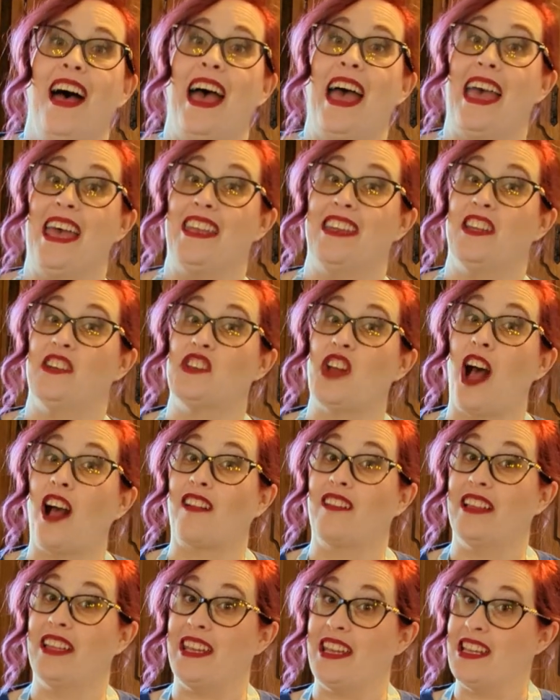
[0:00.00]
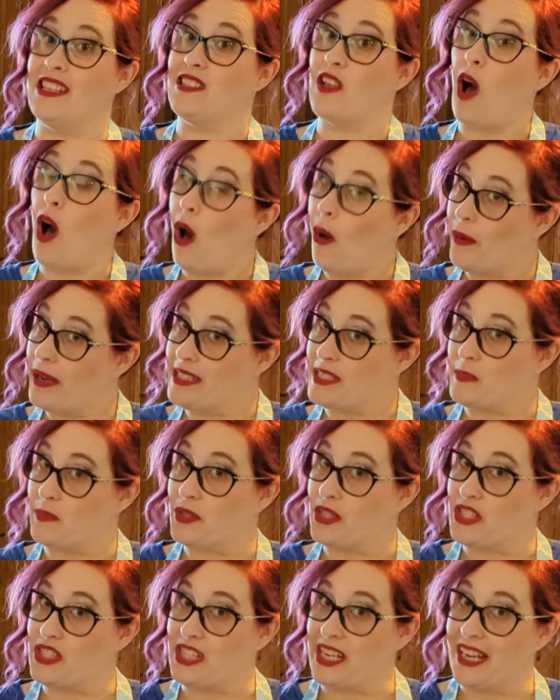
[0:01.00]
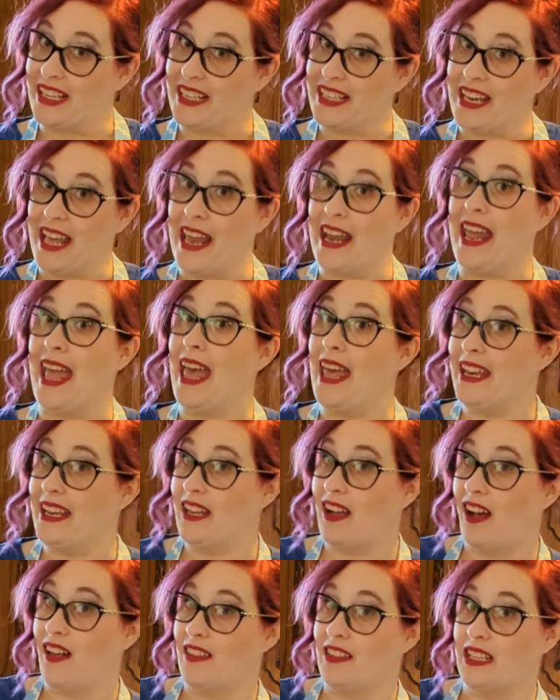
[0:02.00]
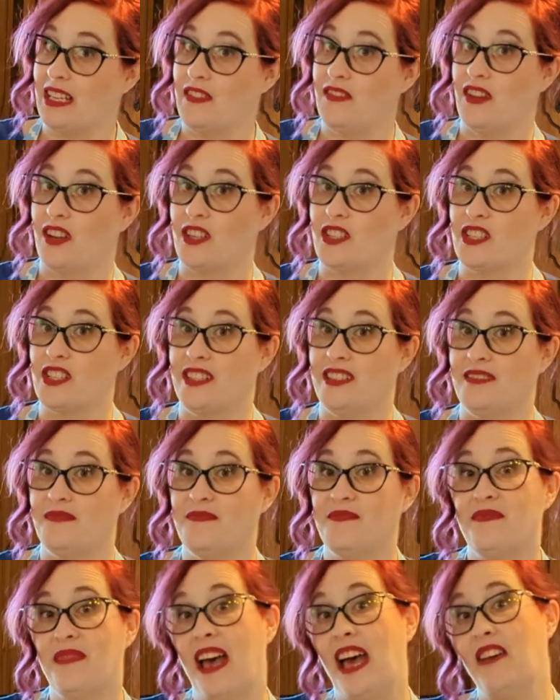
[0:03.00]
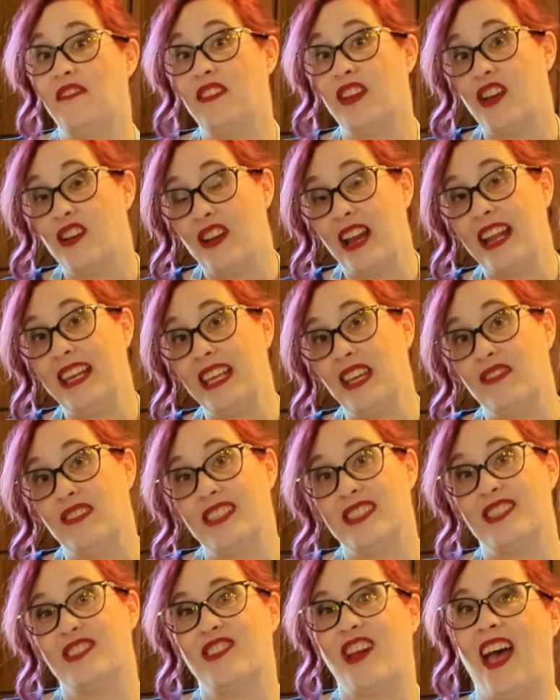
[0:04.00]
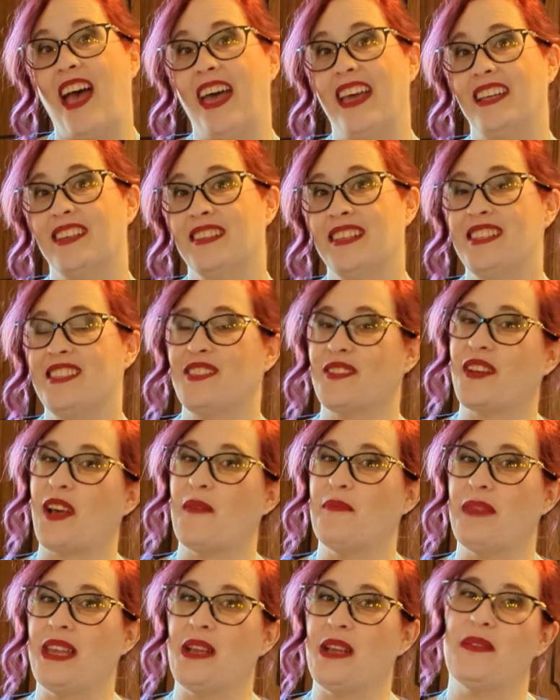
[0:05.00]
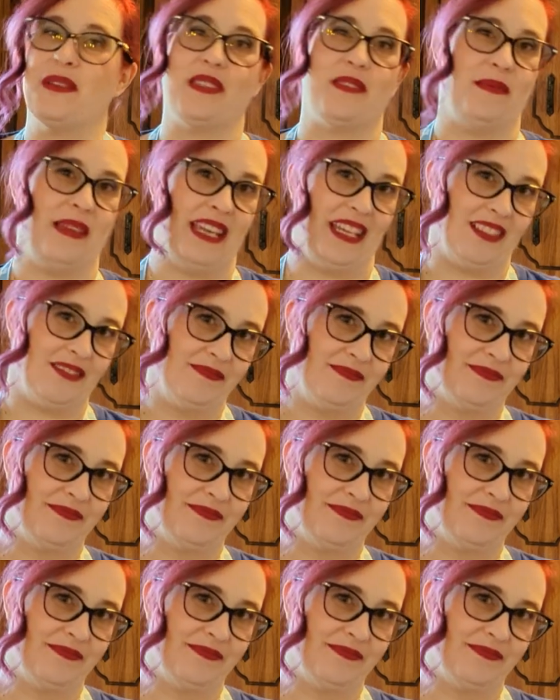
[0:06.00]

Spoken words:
and chocolate is always appreciated at any holiday function, I figured I'd give this a try. So come bake with me.